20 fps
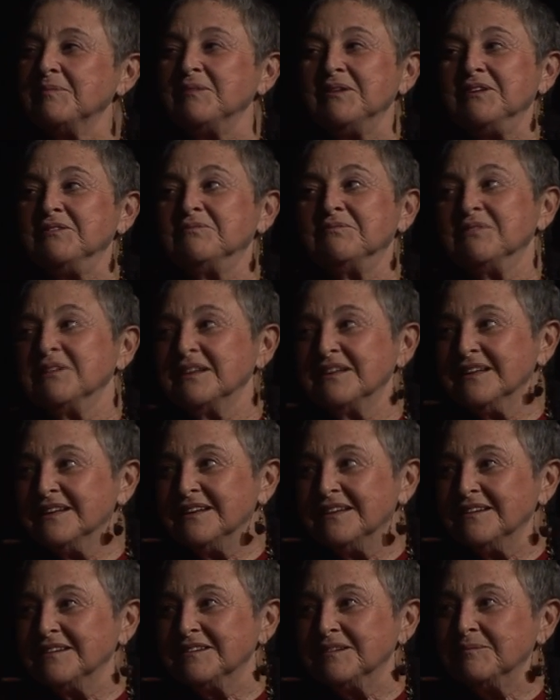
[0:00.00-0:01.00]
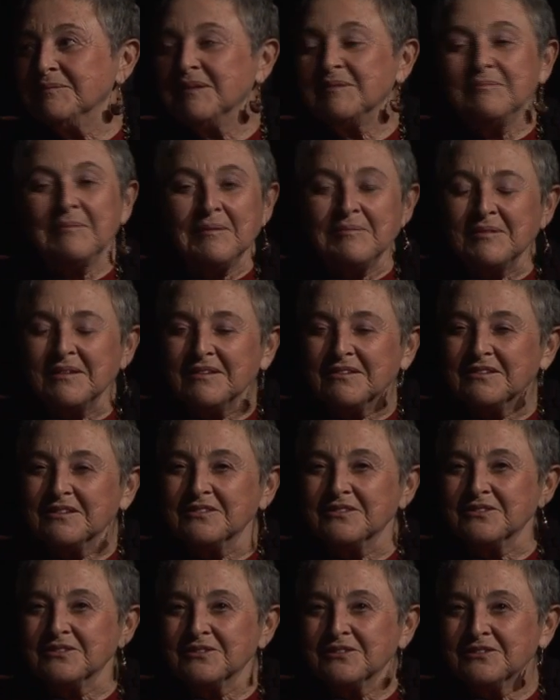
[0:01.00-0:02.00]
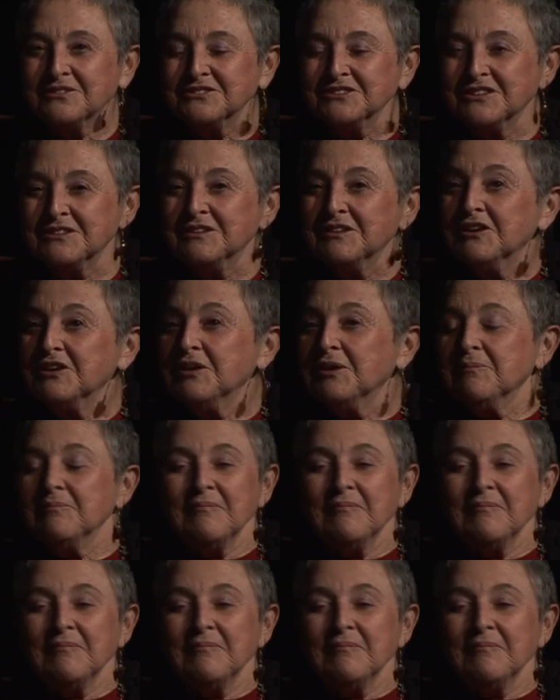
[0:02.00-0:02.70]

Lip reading: maybe he really needs to be, maybe this is urgent,